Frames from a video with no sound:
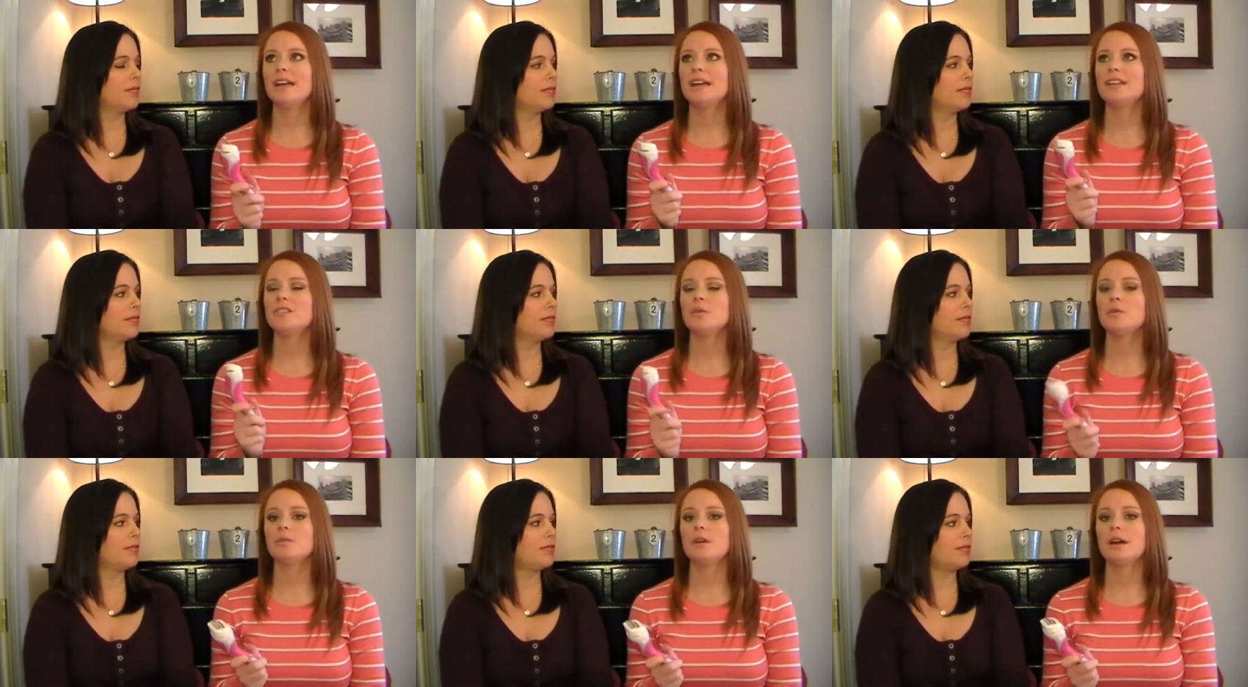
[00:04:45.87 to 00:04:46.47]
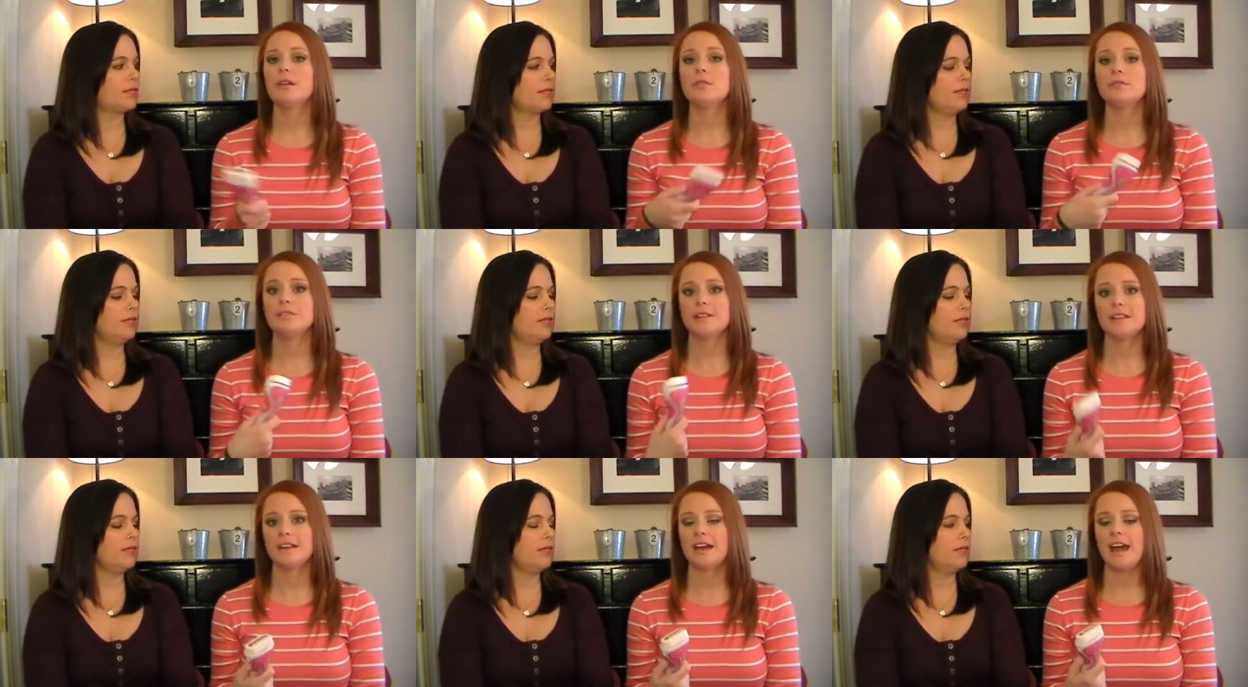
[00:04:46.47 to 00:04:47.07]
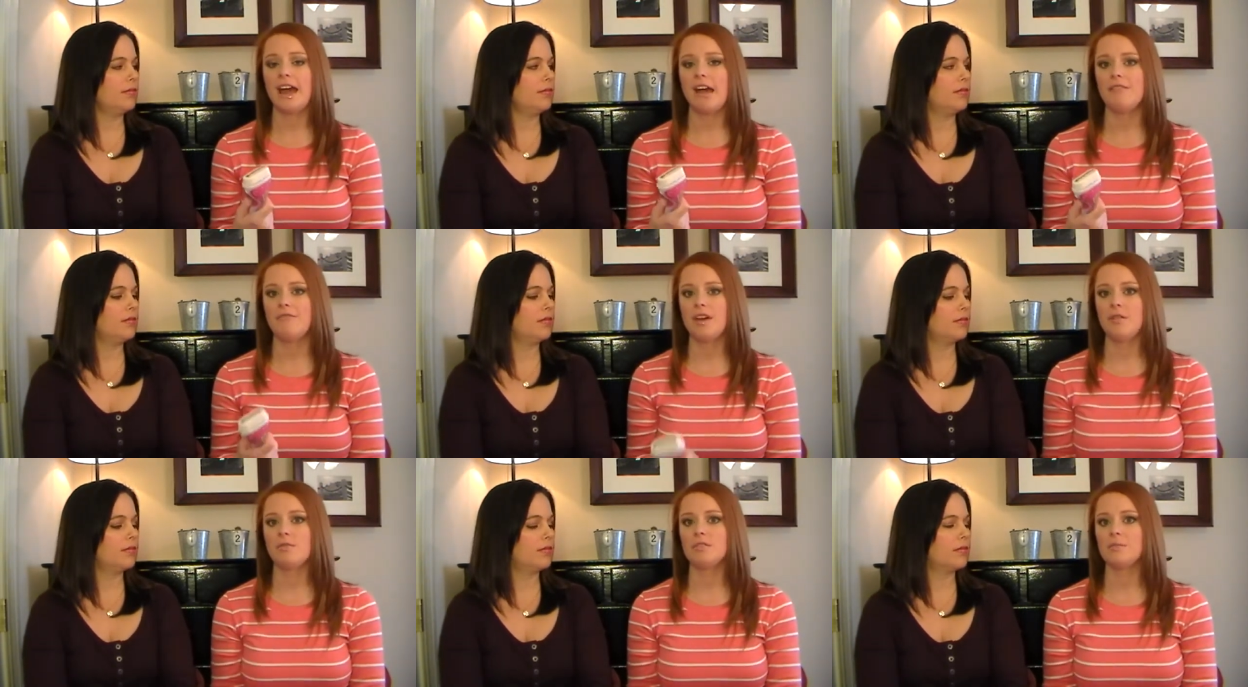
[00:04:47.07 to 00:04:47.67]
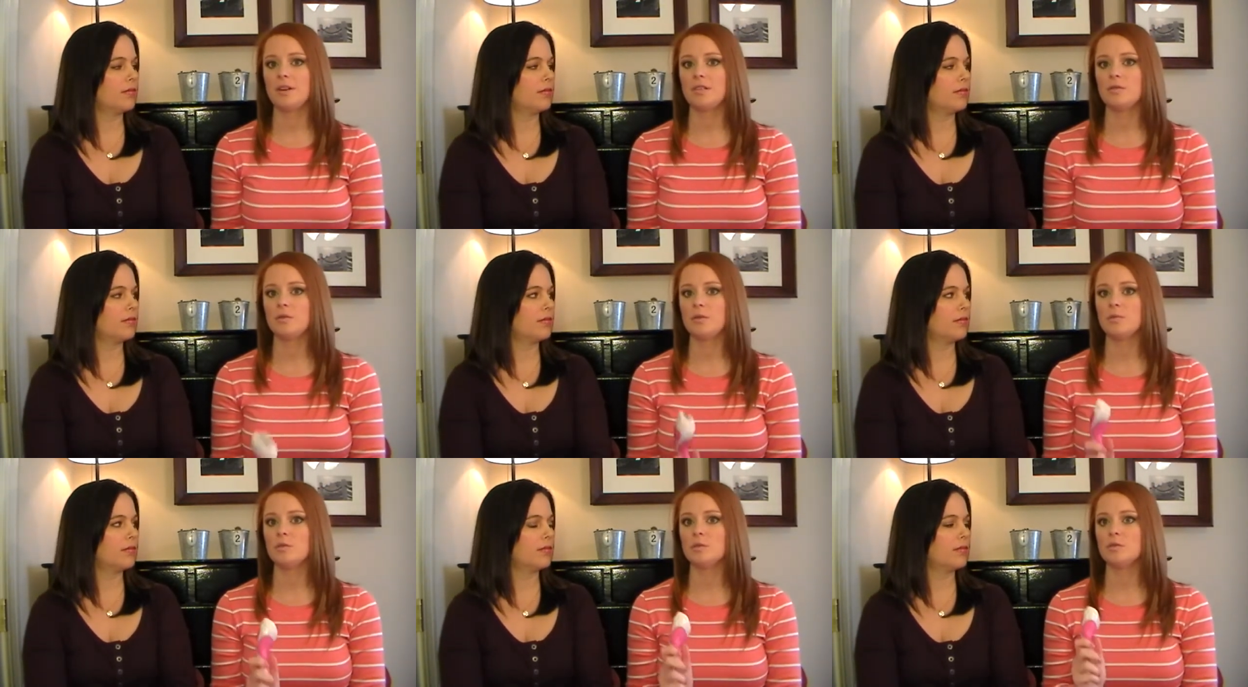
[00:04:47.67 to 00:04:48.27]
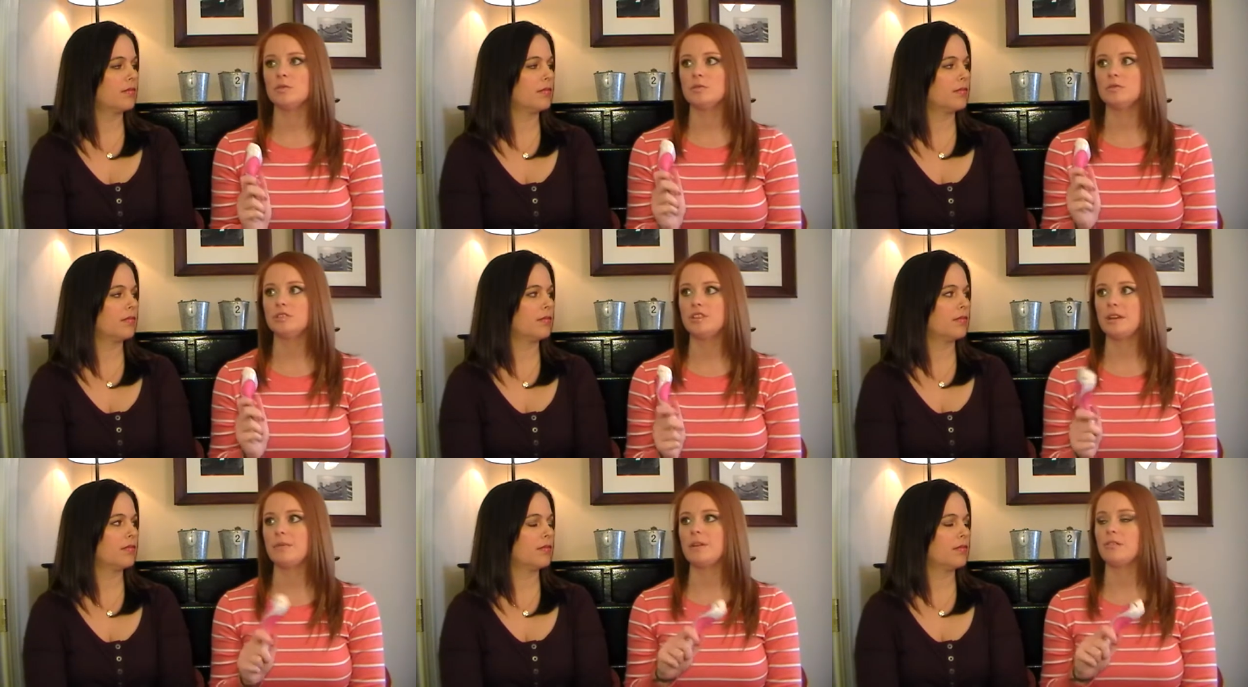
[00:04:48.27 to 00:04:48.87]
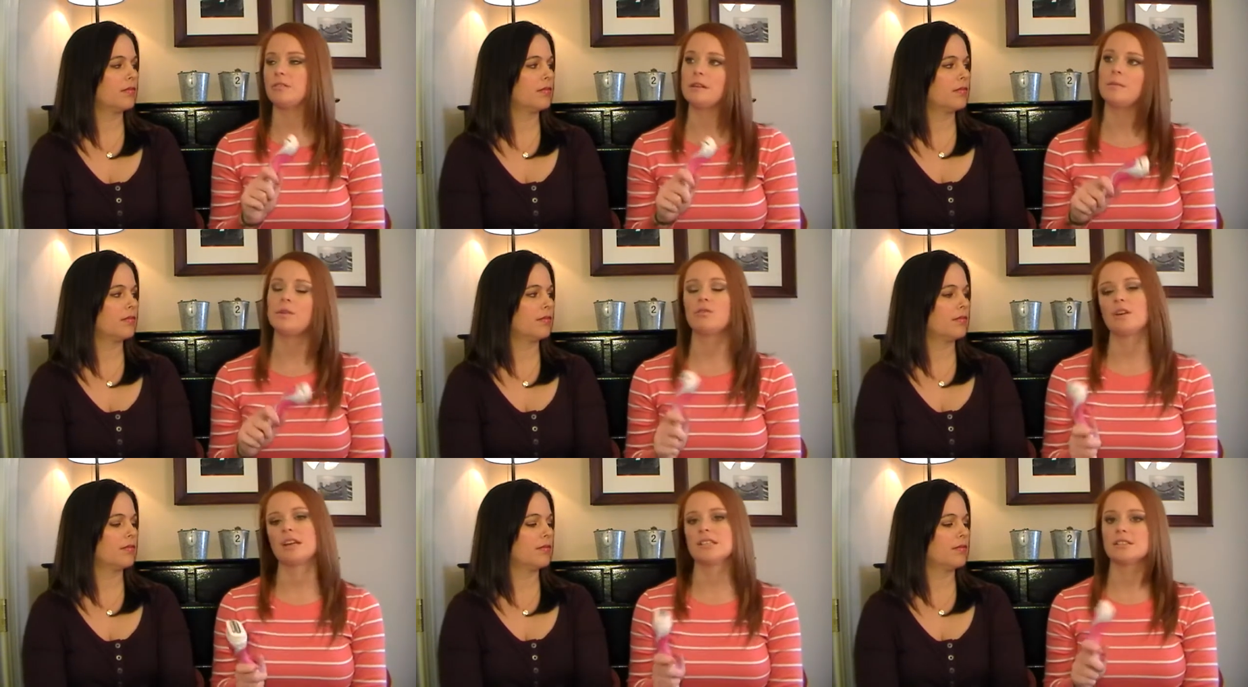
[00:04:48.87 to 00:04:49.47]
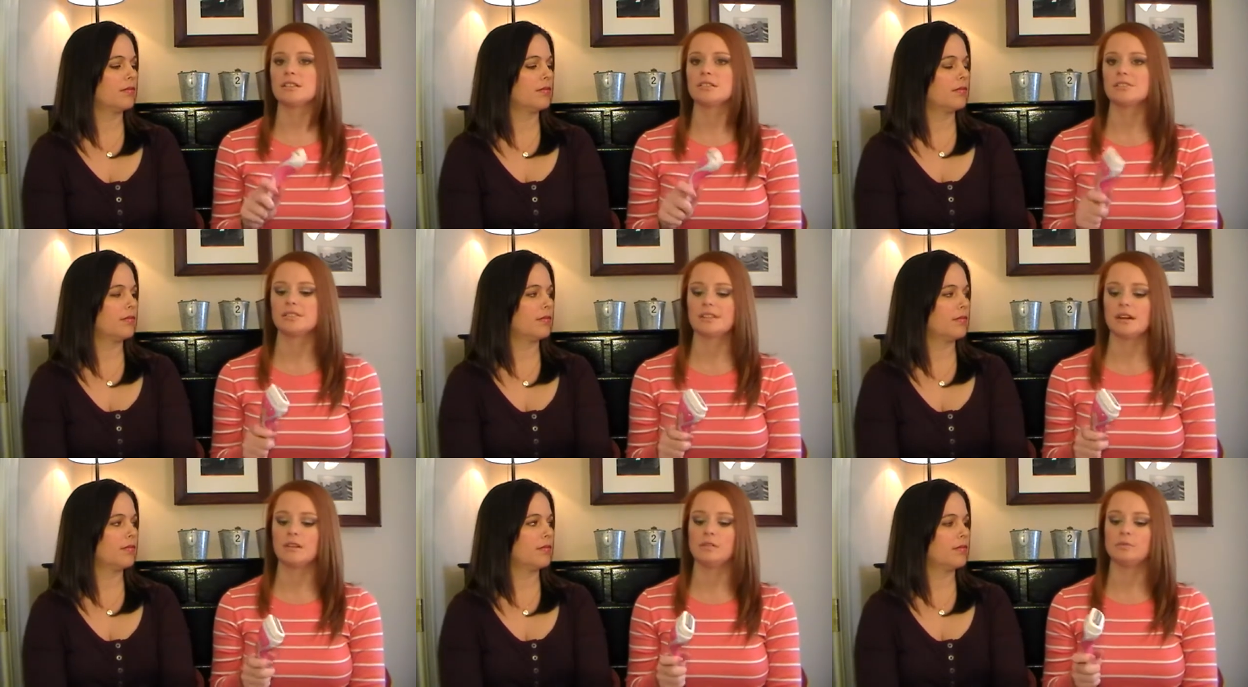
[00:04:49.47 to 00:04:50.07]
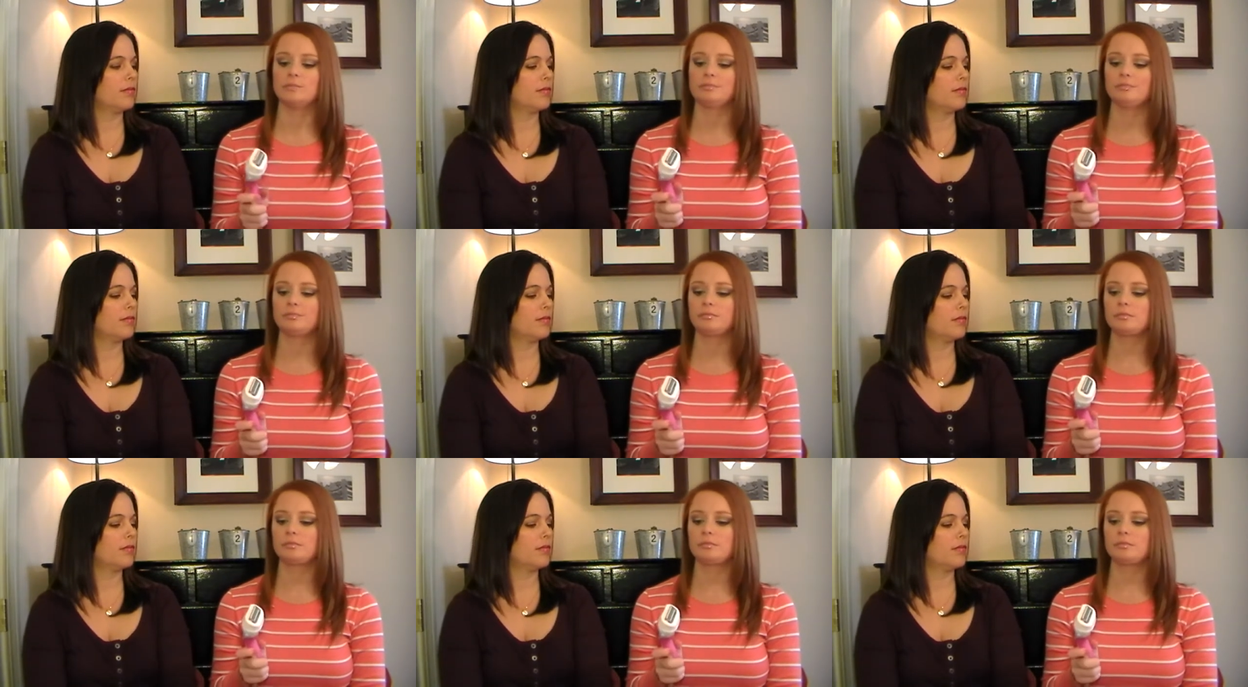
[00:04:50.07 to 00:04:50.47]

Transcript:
Speaker 1: I don't I don't feel like I have that with my normal shaving cream and razor. So